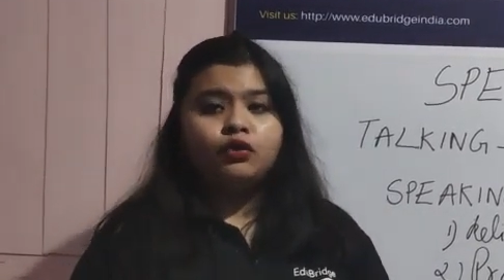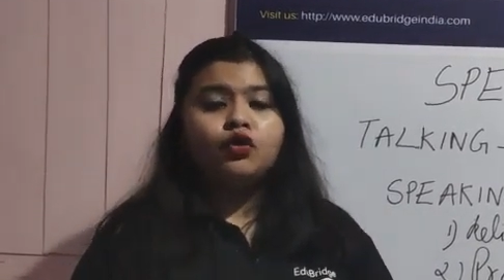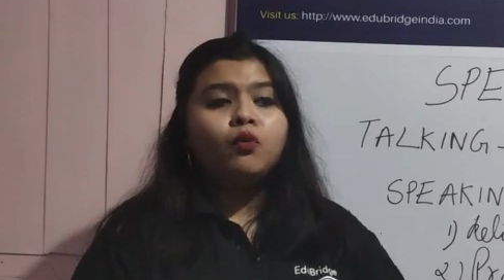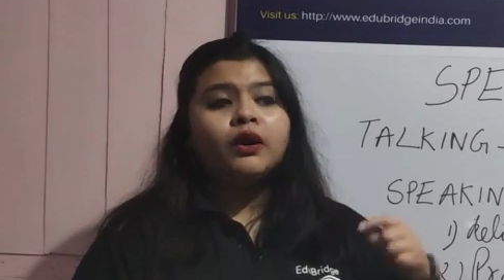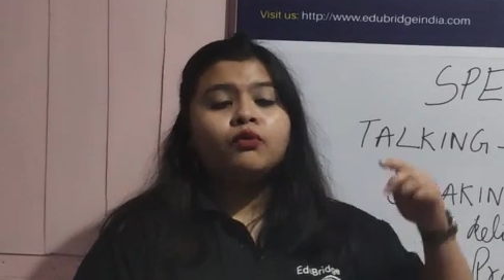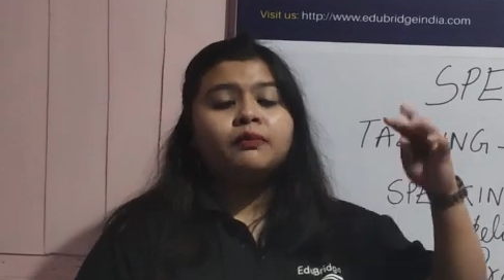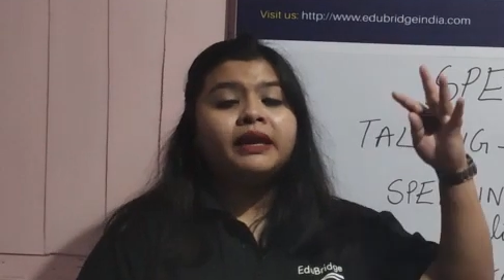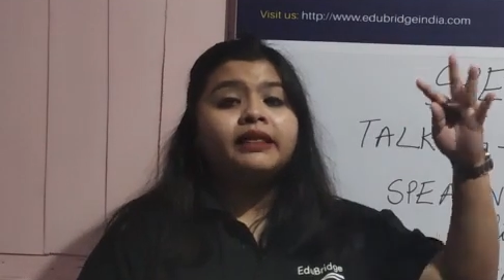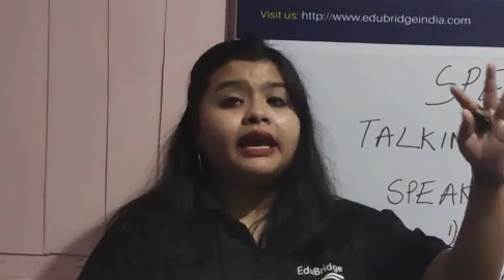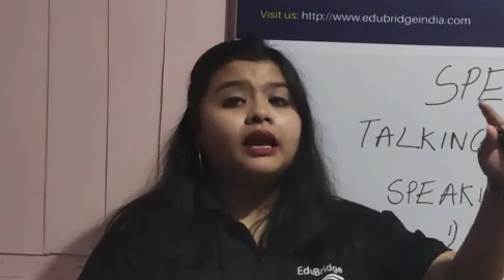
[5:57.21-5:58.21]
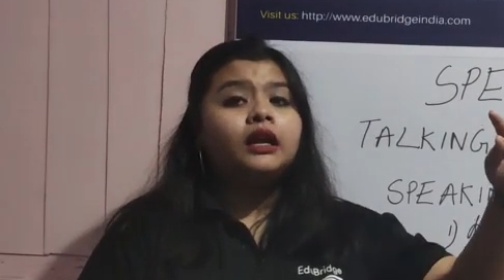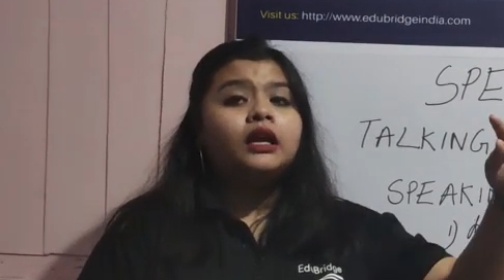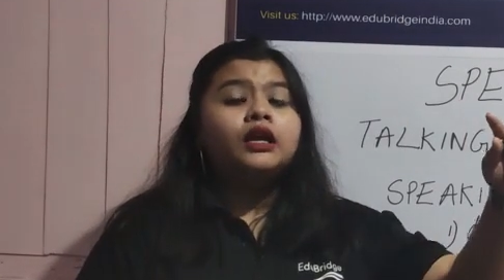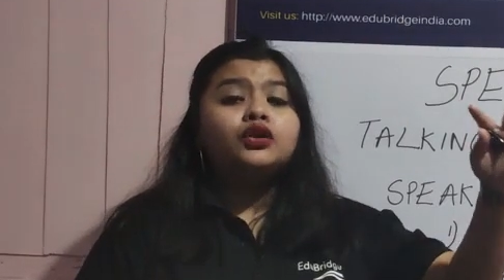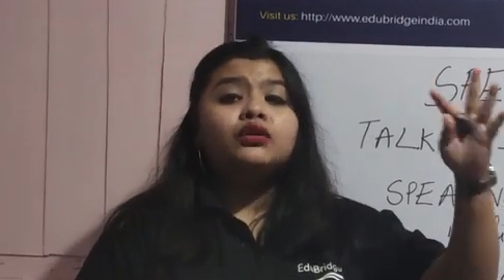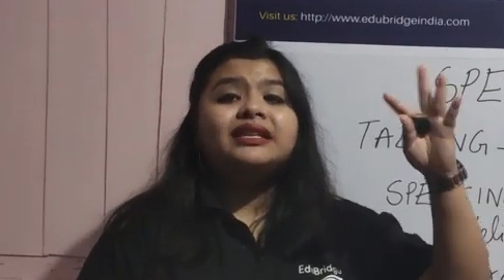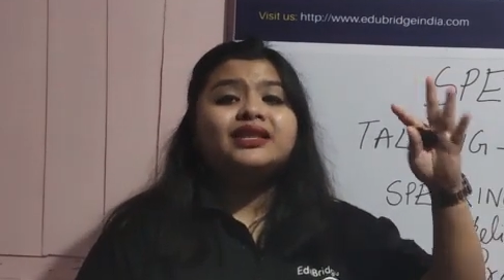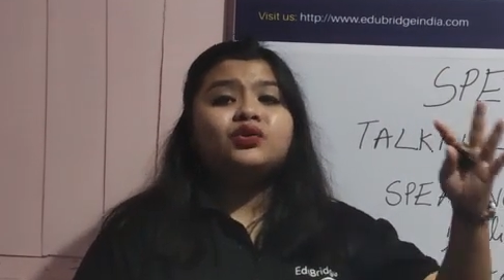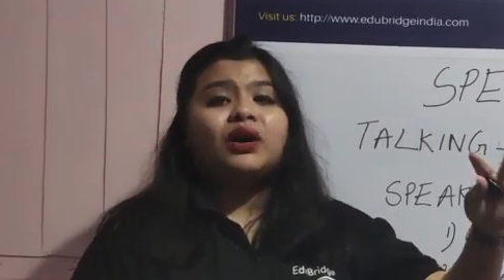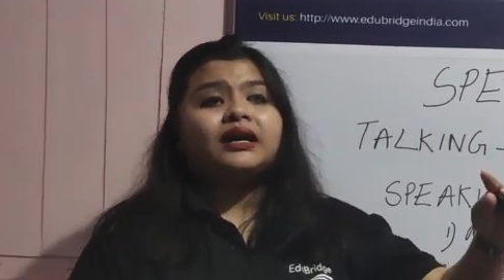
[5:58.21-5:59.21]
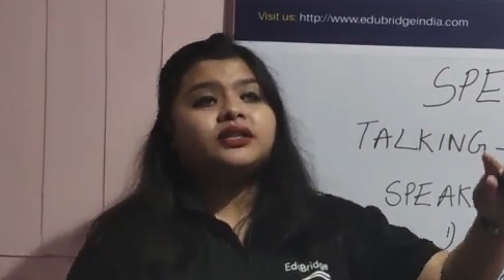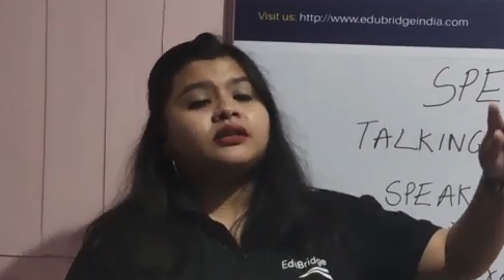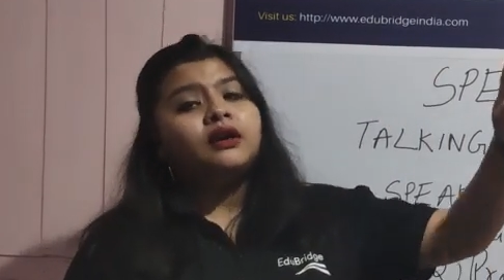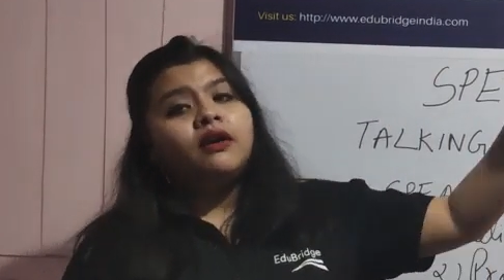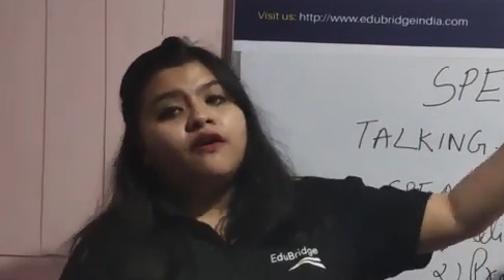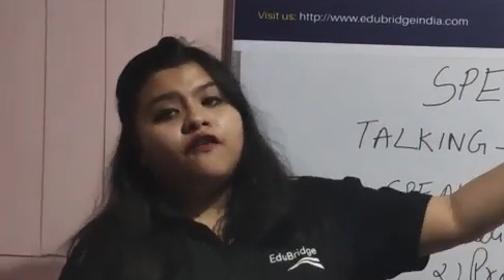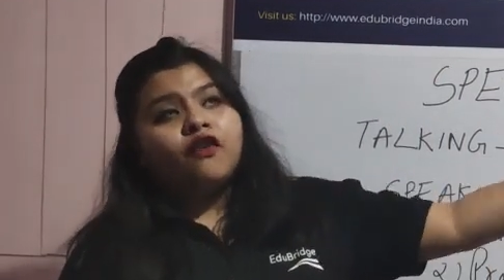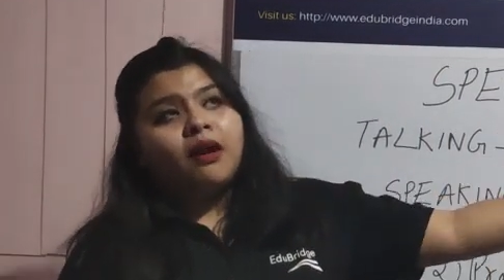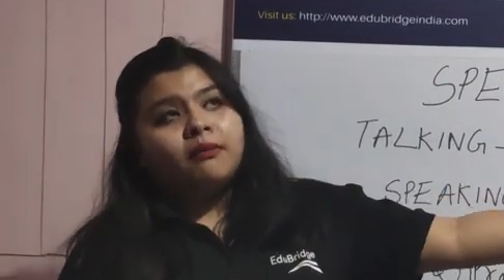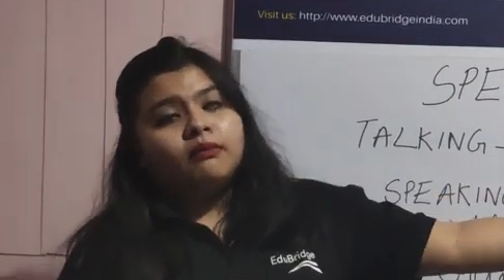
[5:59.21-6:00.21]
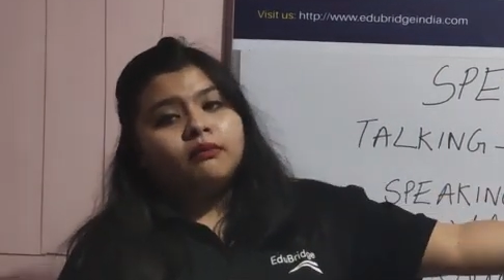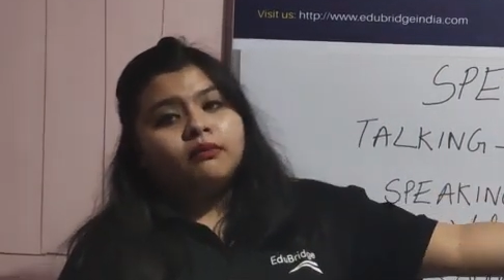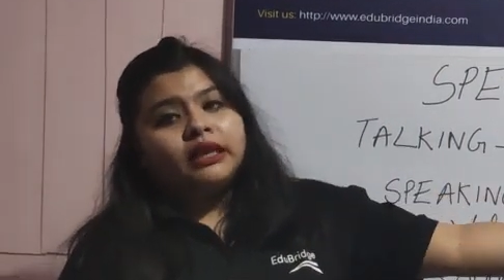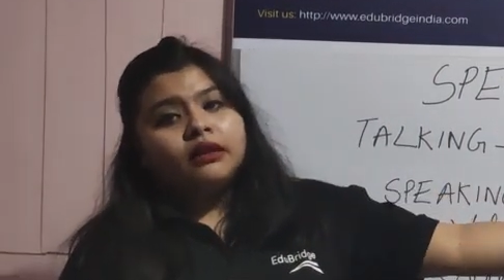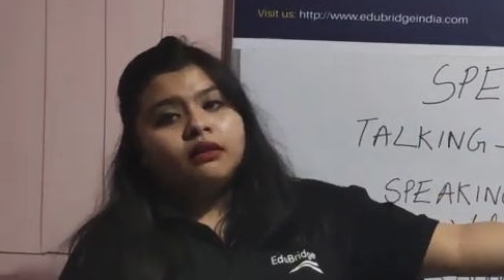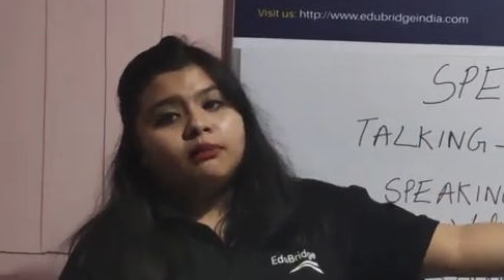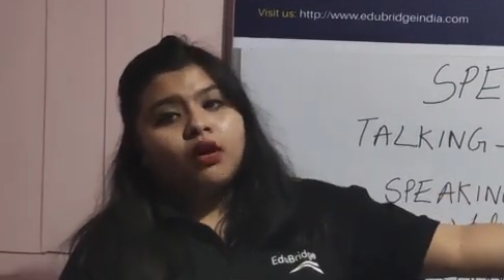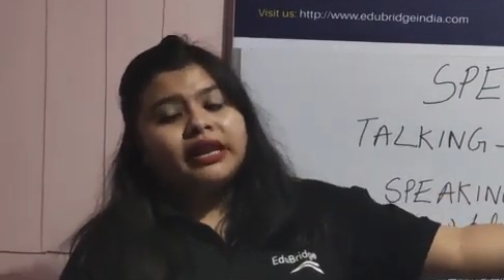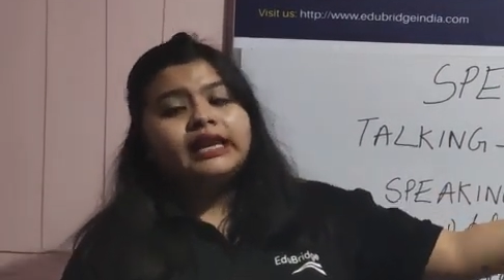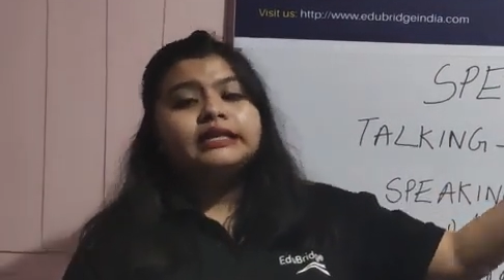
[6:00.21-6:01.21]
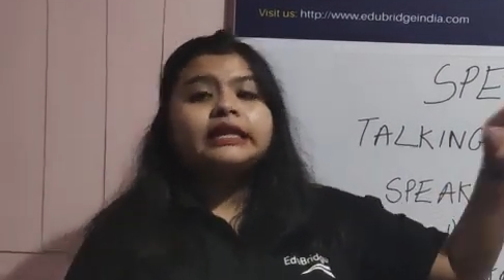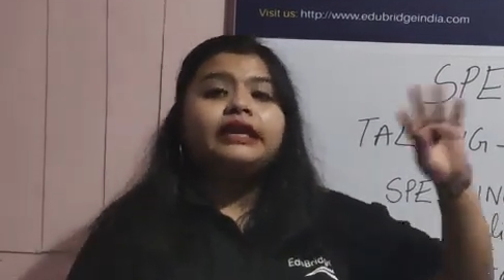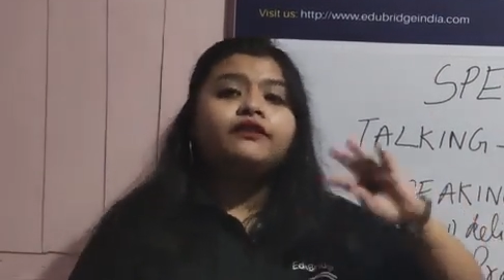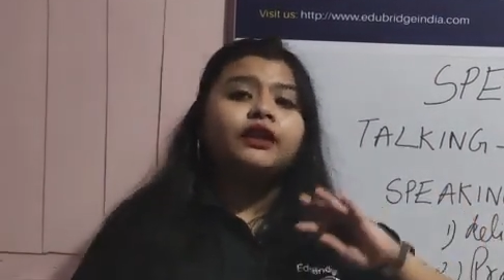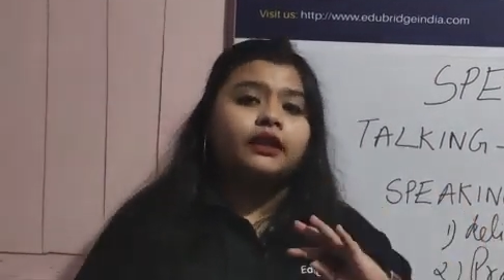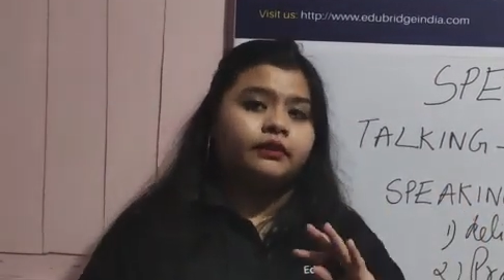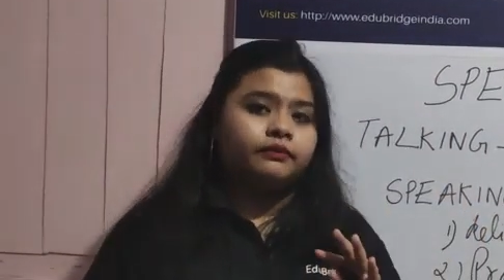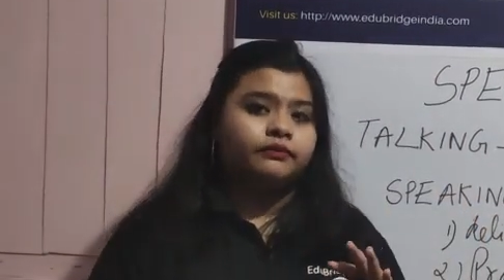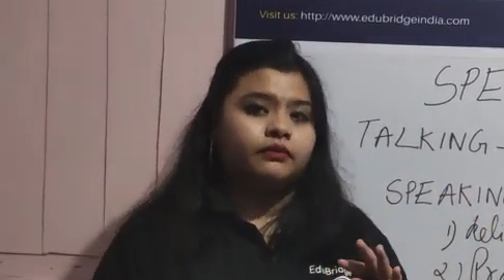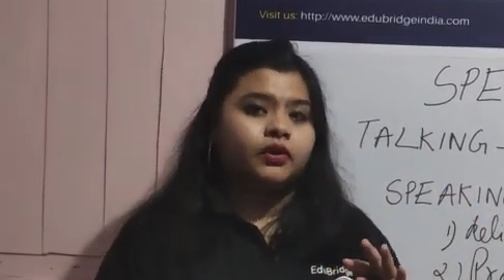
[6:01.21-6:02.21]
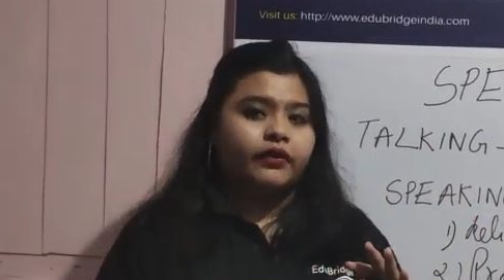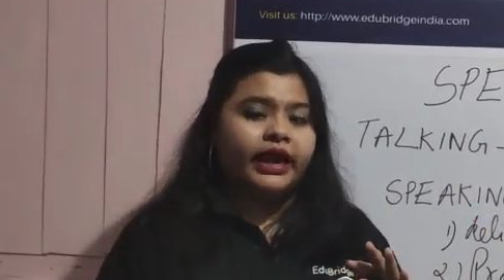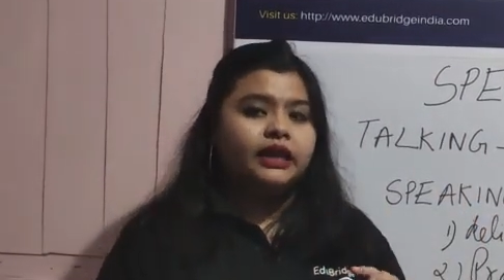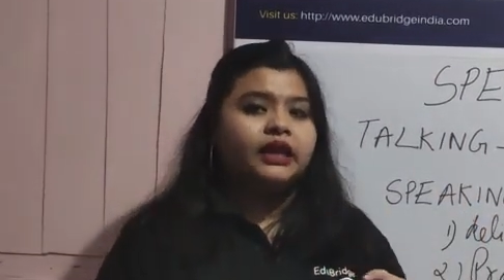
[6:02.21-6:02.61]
No one will be there to listen to us from morning till evening, right?